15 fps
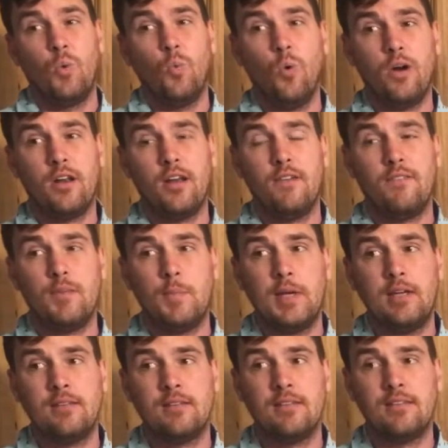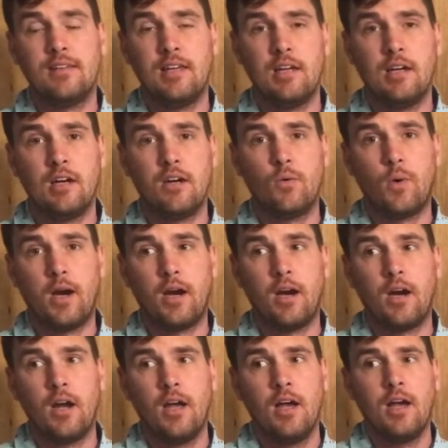one of the pieces here
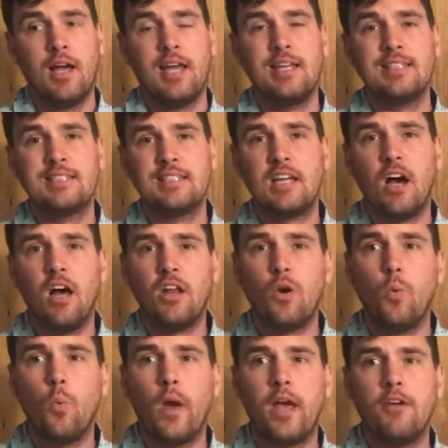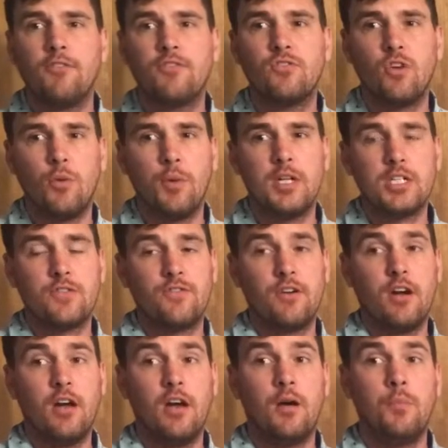where he's gone away so much
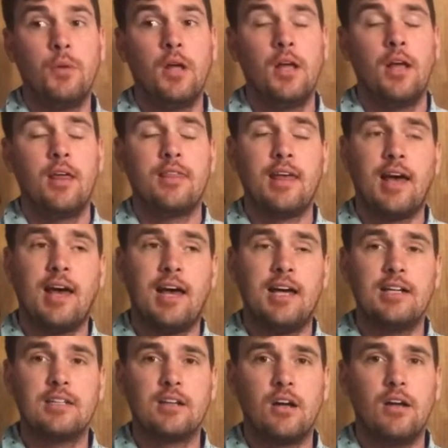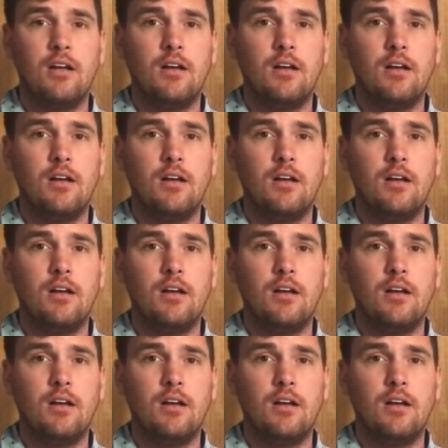from that